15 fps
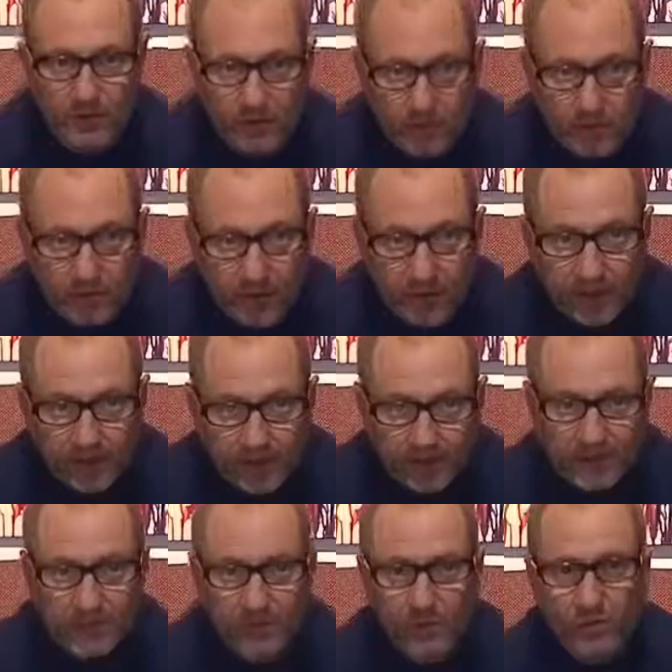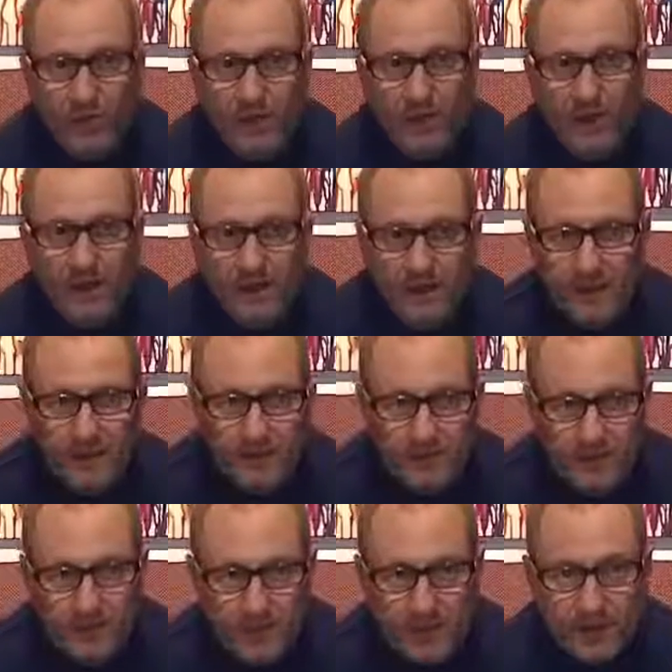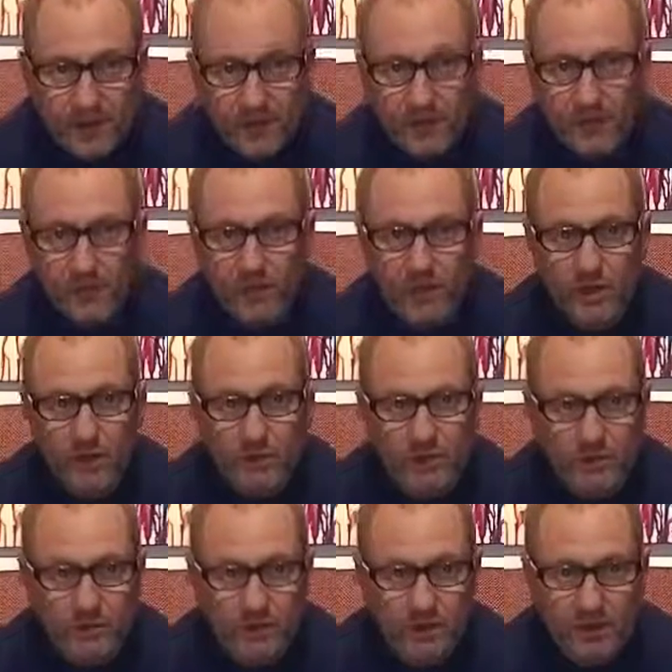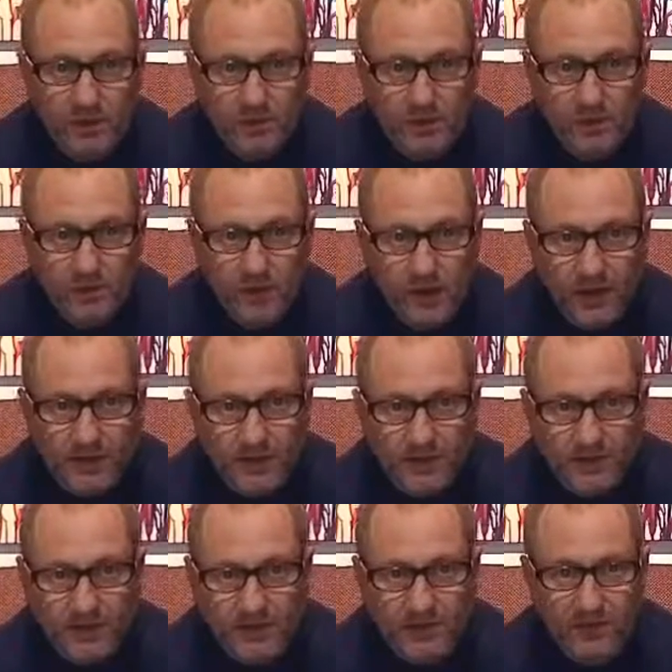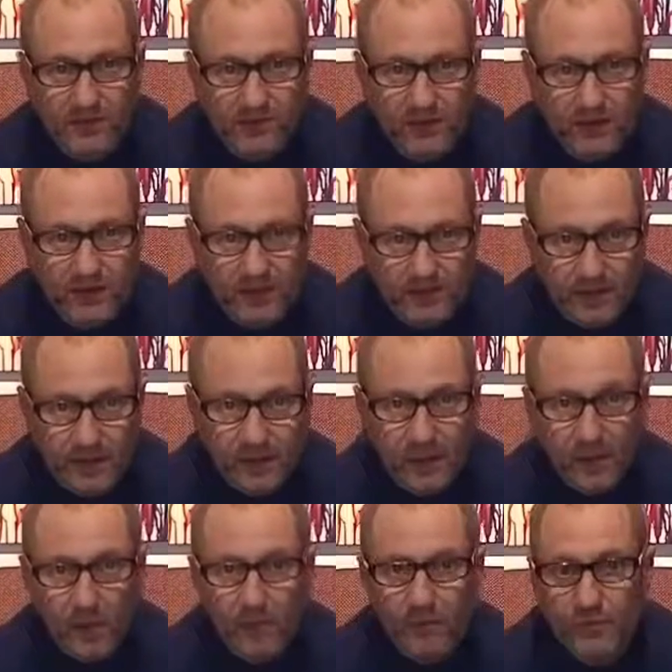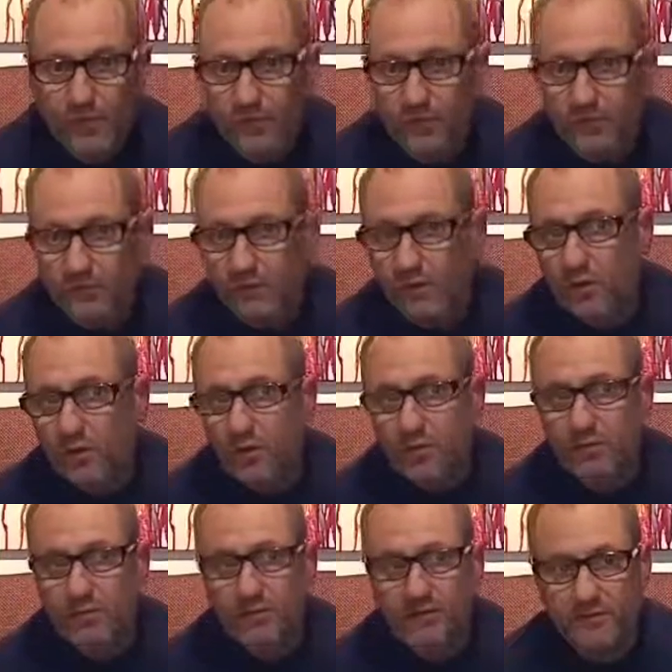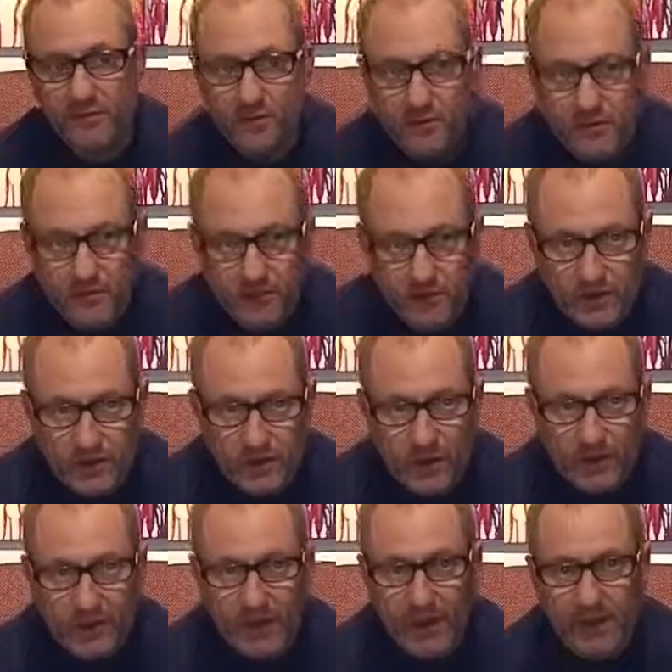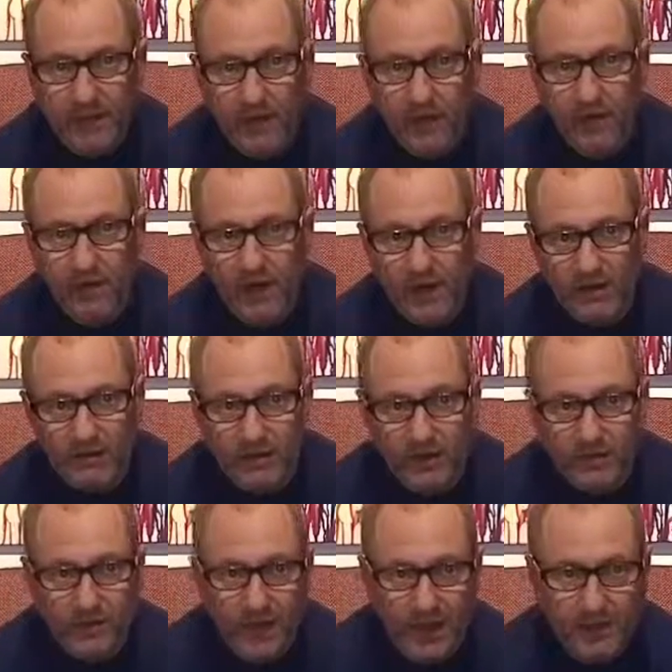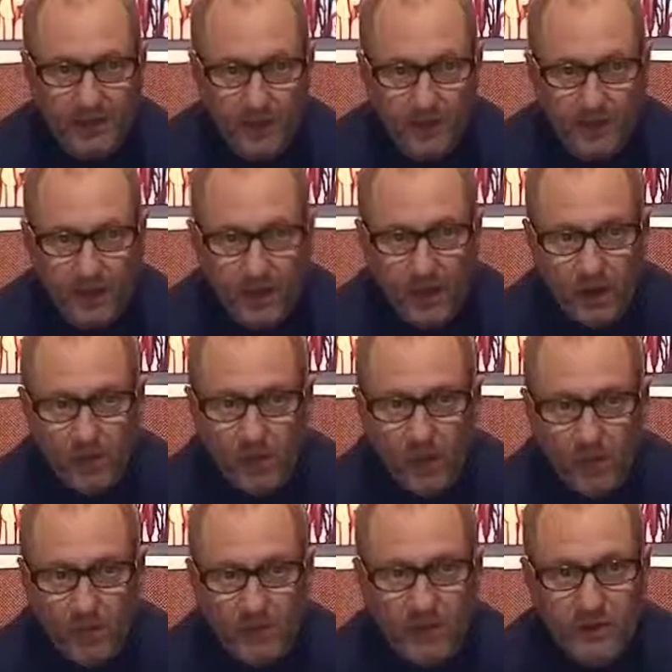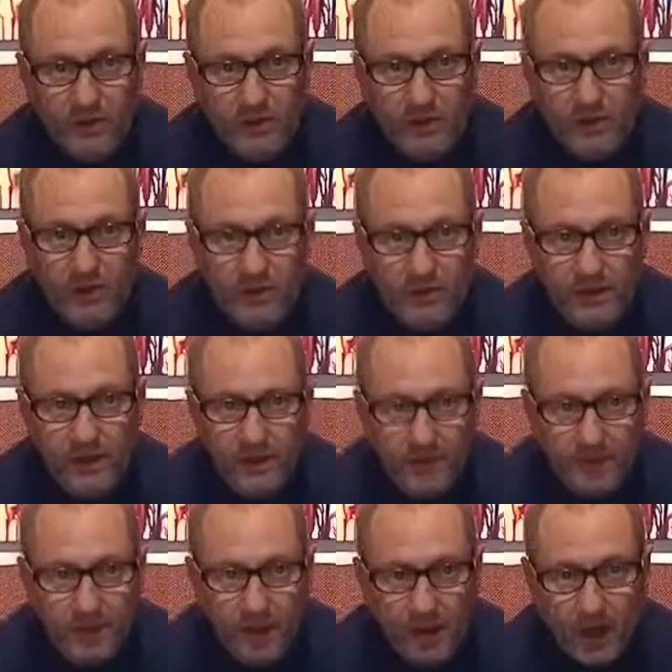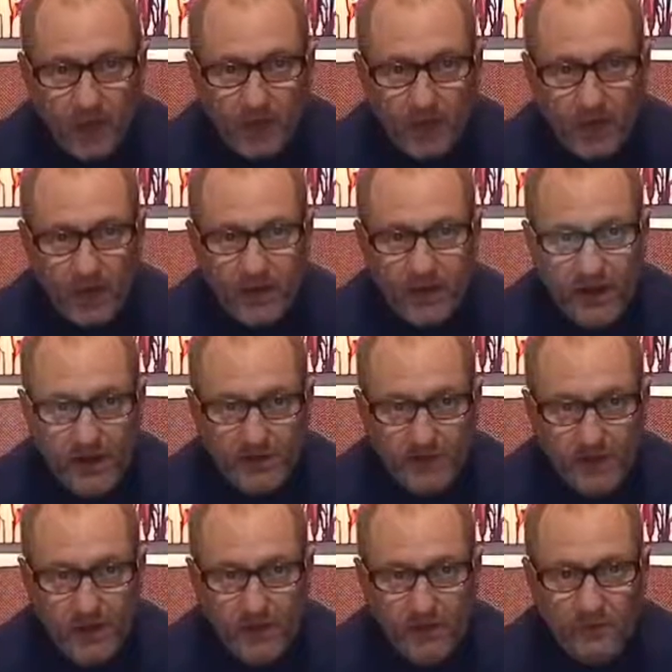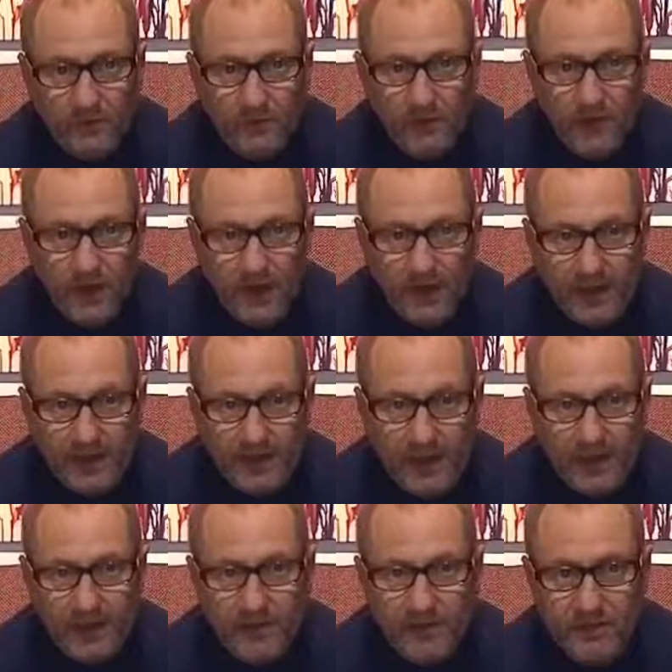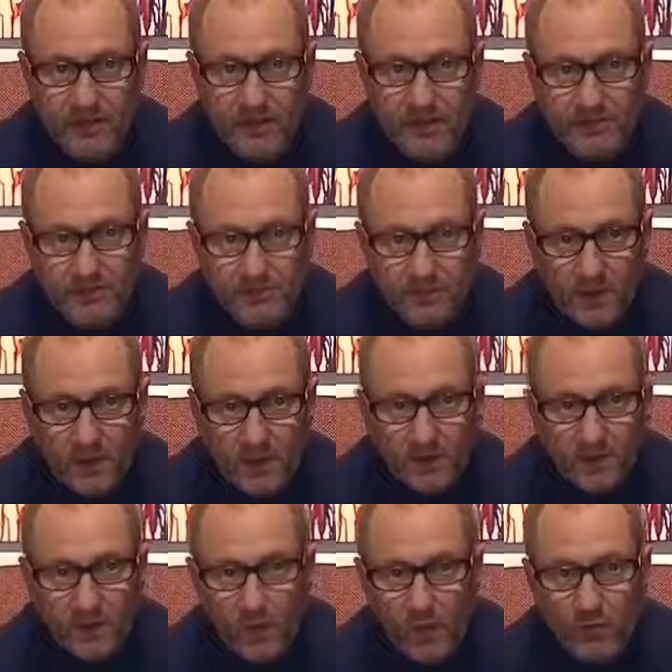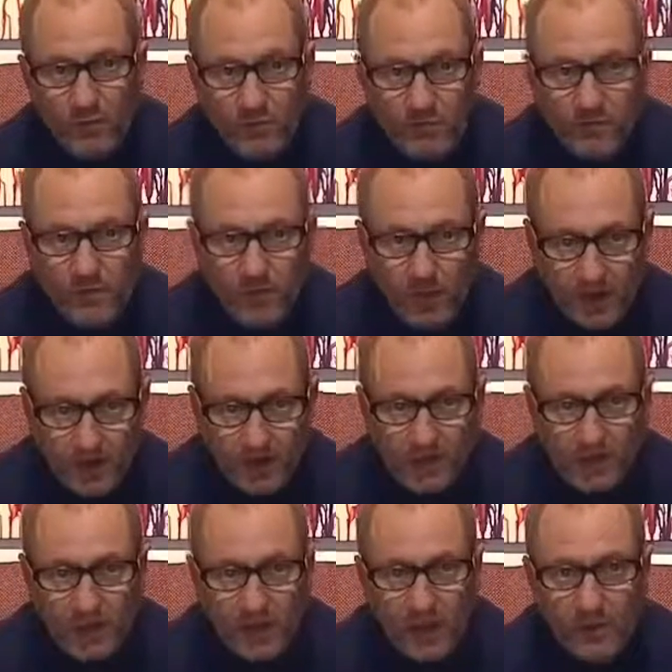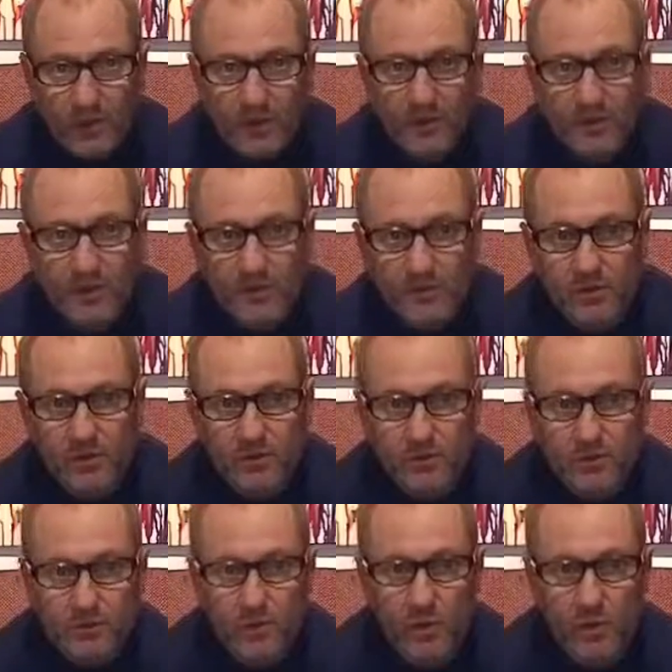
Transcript: video. This is all about the videos that we're going to be doing in 2017. Well first of all we're going to be focusing again on headphone cables like we did the uh, upgrade headphone for the AKG 451s we're going to be doing some